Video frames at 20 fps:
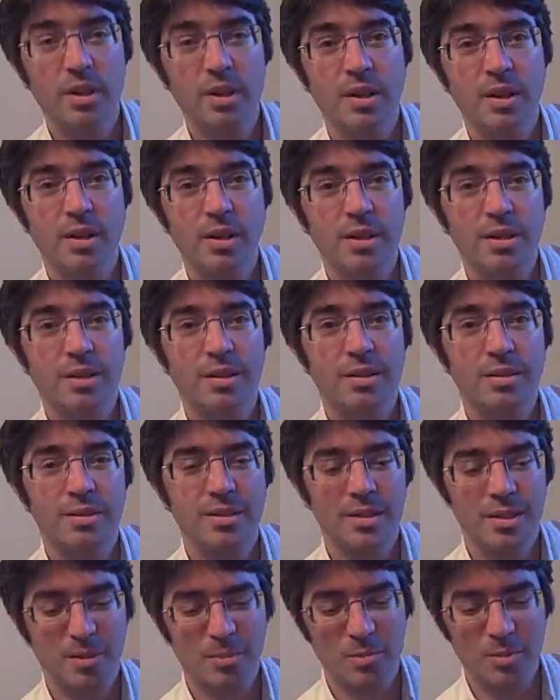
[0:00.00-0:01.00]
You
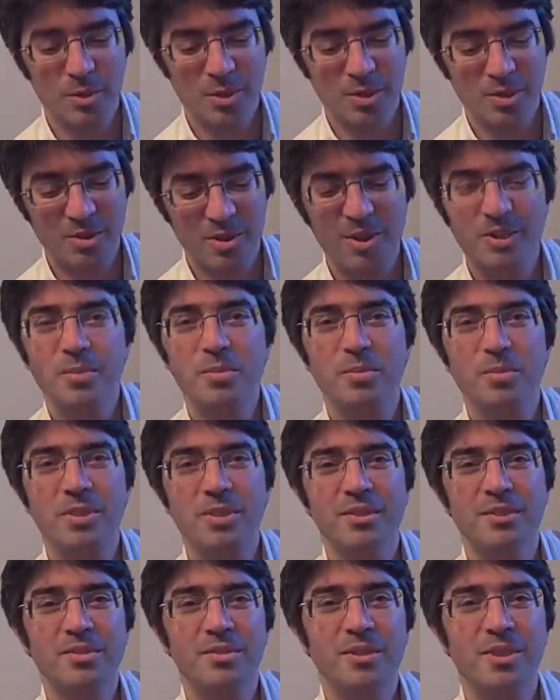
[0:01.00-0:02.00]
think a moisturiser would be
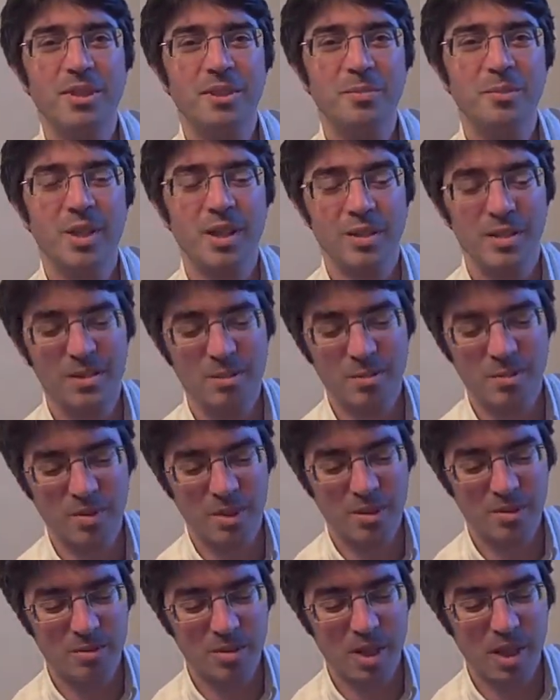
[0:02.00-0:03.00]
good for him? That's what
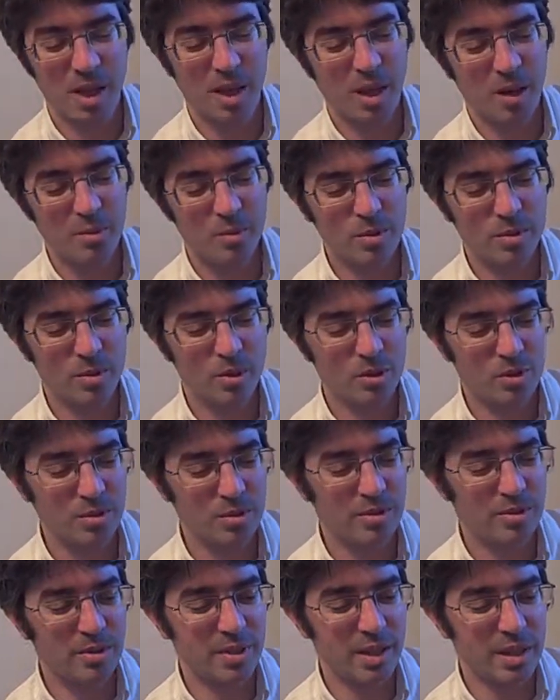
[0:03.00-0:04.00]
I would. I'm not
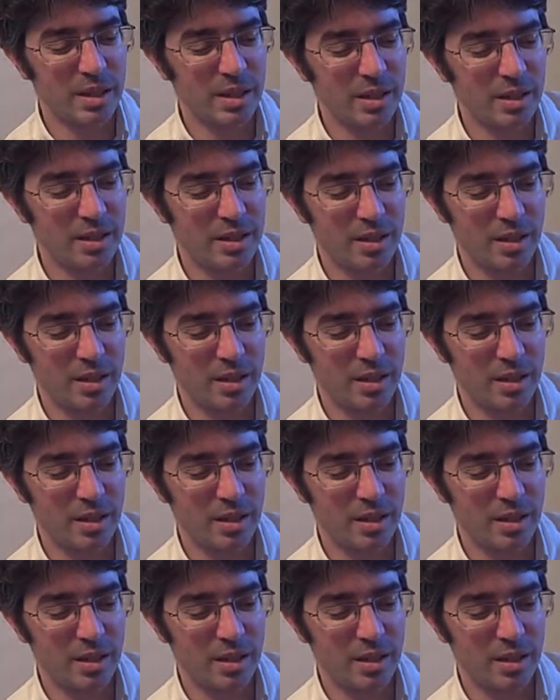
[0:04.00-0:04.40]
sure that.